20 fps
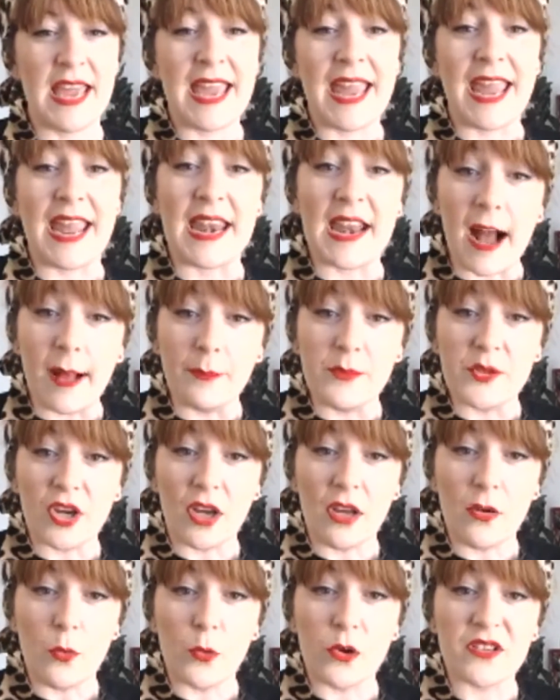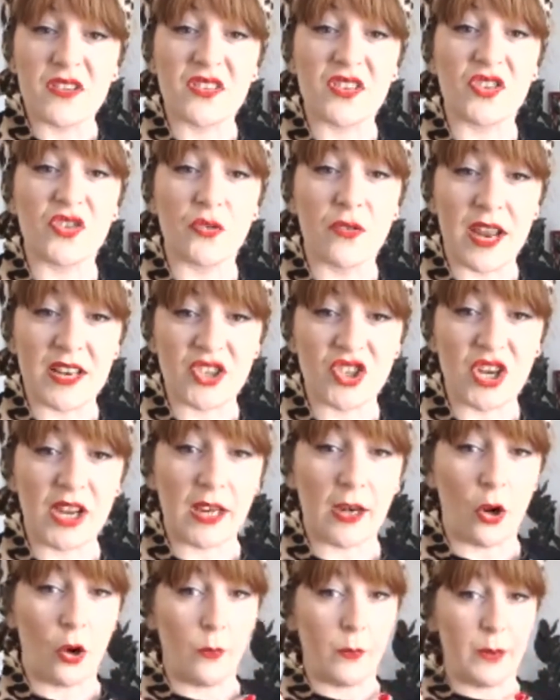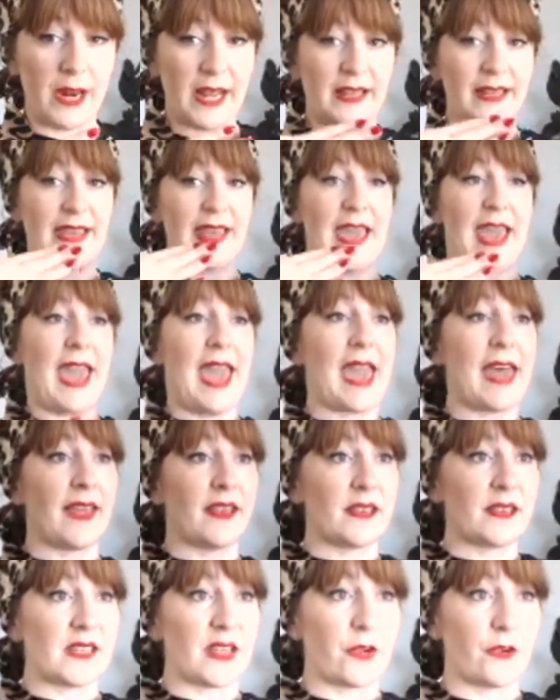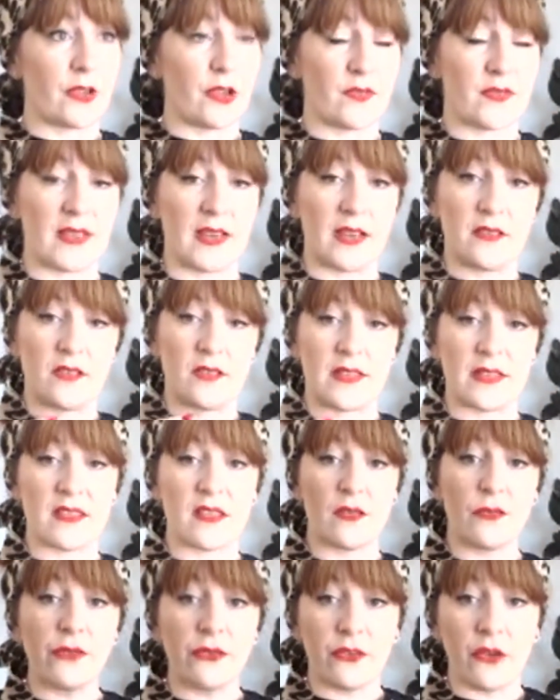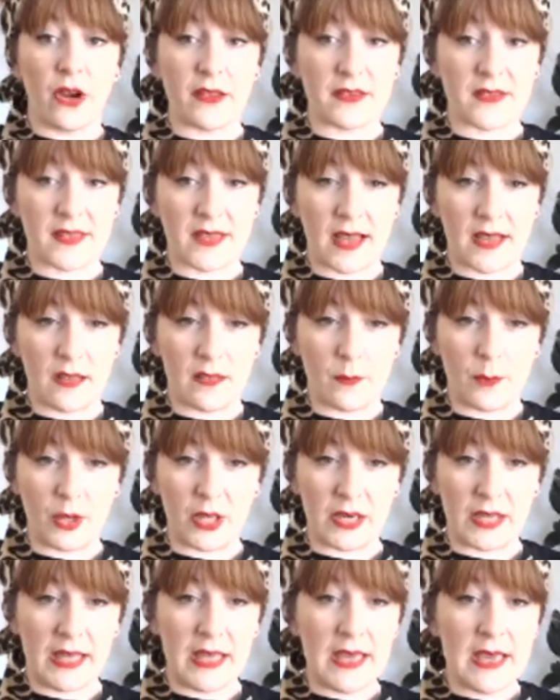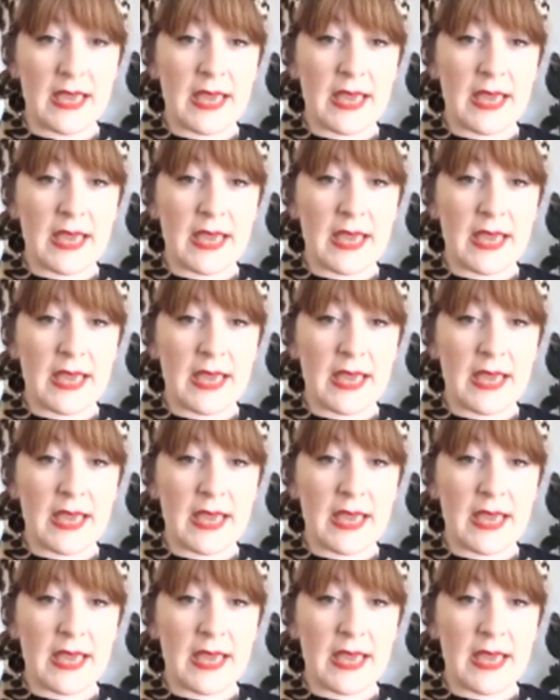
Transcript: In up dog, we're stretching and opening the anterior side. So that's the front side of the body.